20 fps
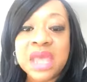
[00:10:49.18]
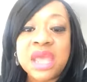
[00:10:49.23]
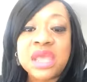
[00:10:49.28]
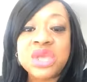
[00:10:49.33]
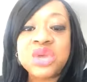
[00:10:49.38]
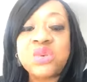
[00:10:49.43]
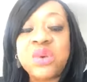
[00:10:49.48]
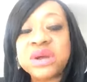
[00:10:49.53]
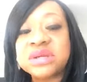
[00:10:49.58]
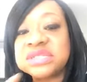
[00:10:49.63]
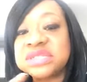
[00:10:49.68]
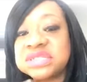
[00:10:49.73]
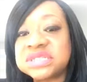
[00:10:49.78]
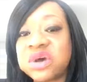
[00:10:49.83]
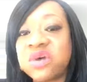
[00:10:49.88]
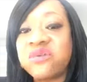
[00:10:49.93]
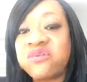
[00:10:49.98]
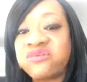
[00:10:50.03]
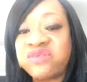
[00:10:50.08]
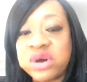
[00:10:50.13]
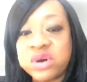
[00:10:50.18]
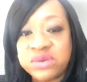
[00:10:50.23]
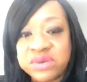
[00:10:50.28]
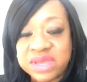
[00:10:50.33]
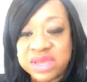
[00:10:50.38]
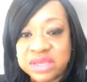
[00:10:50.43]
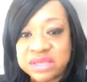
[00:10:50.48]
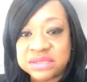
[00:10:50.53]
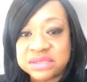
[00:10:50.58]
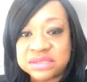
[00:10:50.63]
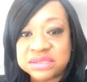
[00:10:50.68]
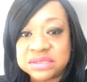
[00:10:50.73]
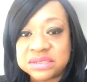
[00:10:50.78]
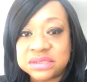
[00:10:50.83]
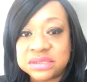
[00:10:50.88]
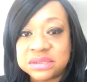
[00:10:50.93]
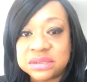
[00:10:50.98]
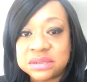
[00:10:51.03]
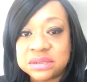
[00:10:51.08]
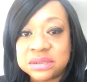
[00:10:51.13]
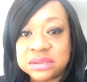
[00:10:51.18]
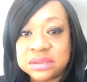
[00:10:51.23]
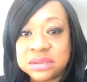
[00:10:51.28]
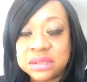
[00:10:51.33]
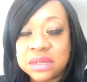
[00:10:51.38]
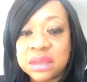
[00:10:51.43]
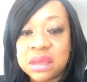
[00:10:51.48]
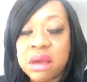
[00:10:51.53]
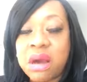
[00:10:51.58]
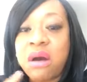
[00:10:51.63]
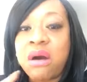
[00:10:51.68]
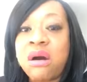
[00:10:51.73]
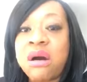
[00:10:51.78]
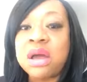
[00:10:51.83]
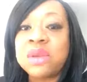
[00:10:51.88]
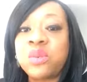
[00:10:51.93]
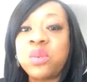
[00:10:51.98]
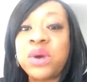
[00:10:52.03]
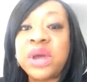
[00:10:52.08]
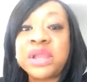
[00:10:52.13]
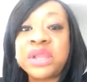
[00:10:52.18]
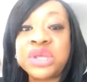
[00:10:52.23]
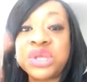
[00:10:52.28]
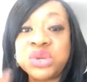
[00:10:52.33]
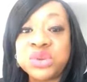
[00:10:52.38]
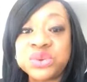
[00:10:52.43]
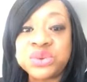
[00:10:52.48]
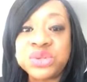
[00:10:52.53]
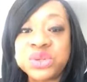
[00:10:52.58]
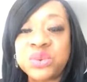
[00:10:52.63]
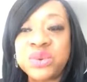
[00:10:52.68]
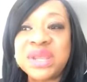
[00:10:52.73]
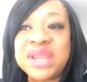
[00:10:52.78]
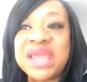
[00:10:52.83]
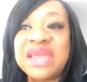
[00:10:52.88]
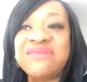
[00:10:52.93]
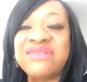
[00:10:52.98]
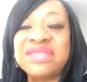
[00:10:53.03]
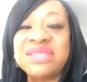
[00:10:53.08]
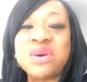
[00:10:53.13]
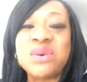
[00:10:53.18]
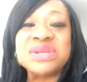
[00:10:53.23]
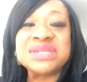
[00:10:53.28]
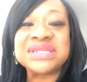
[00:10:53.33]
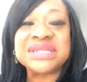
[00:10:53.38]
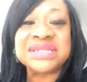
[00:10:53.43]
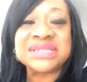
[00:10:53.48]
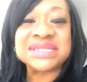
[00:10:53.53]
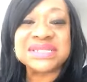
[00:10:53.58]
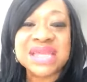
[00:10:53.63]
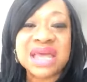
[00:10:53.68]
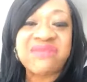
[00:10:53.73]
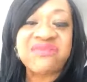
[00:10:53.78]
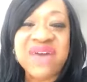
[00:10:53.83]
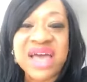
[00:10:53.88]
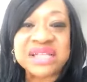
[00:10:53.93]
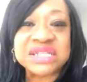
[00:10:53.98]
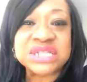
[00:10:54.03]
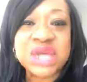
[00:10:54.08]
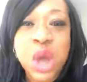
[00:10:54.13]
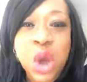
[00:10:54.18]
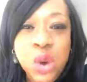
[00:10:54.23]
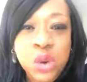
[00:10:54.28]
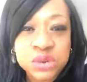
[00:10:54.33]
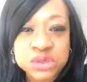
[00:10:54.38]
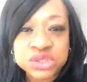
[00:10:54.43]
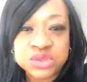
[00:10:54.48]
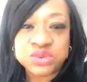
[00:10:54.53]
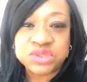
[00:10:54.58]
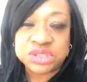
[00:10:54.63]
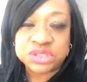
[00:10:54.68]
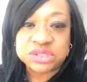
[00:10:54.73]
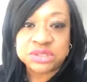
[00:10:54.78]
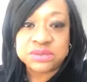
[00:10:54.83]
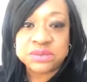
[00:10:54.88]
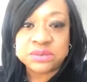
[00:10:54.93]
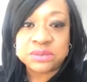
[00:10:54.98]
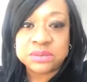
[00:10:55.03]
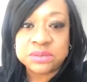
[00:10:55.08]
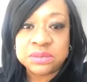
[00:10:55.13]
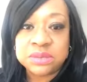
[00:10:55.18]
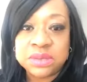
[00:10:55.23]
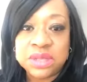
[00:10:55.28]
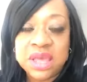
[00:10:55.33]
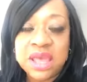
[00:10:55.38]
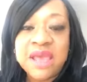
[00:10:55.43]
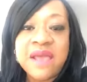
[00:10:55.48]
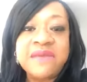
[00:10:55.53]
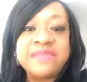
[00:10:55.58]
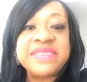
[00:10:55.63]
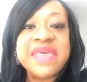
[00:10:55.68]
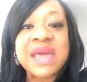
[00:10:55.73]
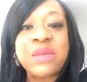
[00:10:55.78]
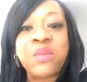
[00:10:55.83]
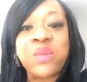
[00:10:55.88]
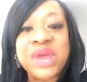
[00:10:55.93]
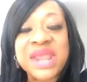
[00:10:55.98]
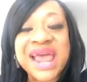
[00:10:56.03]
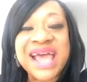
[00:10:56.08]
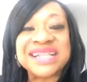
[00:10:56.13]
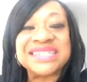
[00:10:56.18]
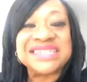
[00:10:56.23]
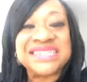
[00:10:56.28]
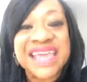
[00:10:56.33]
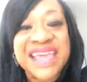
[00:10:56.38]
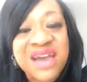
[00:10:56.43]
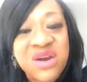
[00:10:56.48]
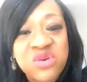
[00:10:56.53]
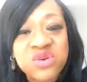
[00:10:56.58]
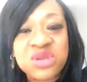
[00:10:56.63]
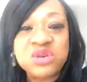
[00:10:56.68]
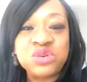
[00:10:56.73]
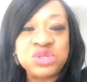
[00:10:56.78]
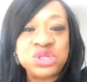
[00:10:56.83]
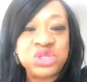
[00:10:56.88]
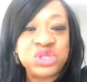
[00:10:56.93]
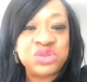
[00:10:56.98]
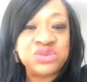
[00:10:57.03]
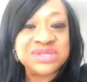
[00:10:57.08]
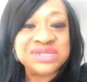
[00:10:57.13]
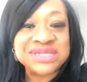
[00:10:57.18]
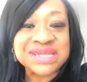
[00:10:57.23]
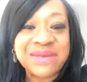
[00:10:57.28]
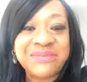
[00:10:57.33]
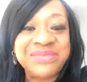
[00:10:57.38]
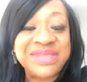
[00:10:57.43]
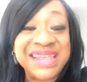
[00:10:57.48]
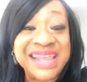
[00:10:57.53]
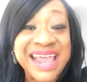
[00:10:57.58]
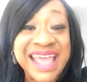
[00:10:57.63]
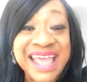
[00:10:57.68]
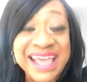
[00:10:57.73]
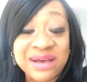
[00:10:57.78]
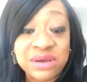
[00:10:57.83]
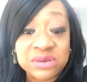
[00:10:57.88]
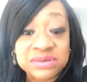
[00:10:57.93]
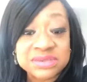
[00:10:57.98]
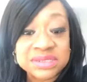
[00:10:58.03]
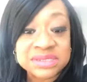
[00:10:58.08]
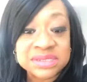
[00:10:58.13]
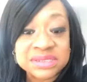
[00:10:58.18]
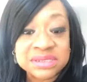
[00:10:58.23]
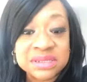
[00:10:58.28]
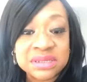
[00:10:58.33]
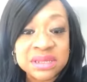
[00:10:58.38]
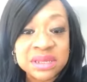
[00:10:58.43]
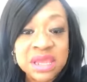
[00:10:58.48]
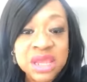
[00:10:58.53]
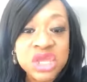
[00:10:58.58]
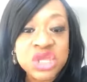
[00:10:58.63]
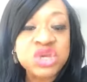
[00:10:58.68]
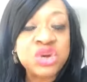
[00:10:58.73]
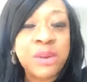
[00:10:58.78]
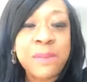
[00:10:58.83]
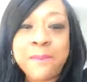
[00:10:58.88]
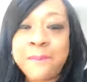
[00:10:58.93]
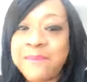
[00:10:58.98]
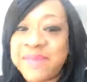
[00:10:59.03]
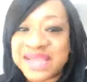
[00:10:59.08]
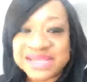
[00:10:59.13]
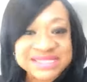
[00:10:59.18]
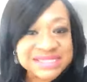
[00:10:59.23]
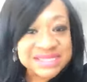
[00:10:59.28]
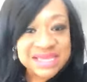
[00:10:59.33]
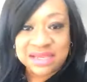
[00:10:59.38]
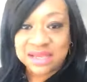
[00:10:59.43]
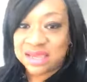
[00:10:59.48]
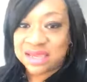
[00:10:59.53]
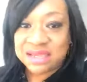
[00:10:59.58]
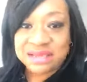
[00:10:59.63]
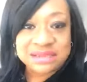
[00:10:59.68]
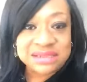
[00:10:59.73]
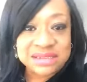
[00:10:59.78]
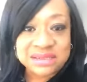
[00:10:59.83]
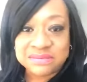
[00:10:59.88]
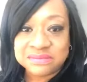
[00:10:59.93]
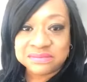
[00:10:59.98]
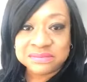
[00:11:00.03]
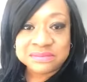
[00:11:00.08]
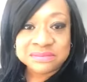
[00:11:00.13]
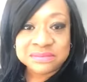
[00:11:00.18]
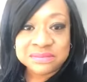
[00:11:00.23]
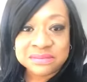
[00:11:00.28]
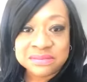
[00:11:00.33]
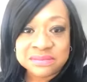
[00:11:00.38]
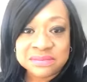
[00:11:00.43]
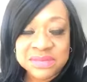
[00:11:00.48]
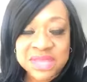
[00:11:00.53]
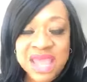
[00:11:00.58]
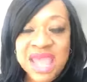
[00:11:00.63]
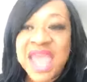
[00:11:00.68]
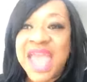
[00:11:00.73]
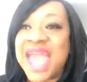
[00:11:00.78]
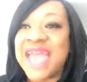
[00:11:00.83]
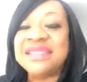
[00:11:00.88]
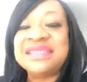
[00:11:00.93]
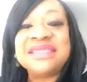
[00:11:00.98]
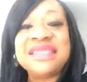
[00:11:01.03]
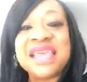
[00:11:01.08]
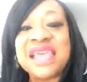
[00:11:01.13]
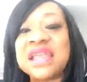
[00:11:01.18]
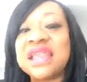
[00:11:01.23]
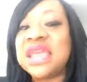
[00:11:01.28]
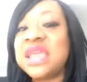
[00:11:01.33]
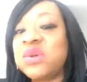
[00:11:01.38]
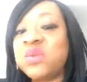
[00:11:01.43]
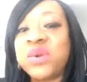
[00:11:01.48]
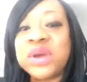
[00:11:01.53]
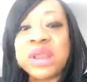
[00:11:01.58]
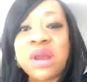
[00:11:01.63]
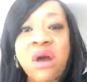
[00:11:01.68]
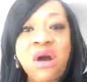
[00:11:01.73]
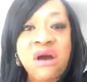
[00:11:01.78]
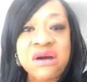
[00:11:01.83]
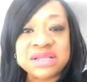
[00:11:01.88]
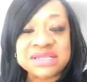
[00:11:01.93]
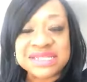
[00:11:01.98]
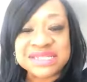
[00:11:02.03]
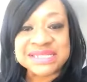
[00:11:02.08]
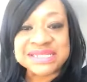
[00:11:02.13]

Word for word: You are so focused on what you're doing, even though it's the stuff I told you to do, that when I tell you to do something else, you're missing it. And then he went on to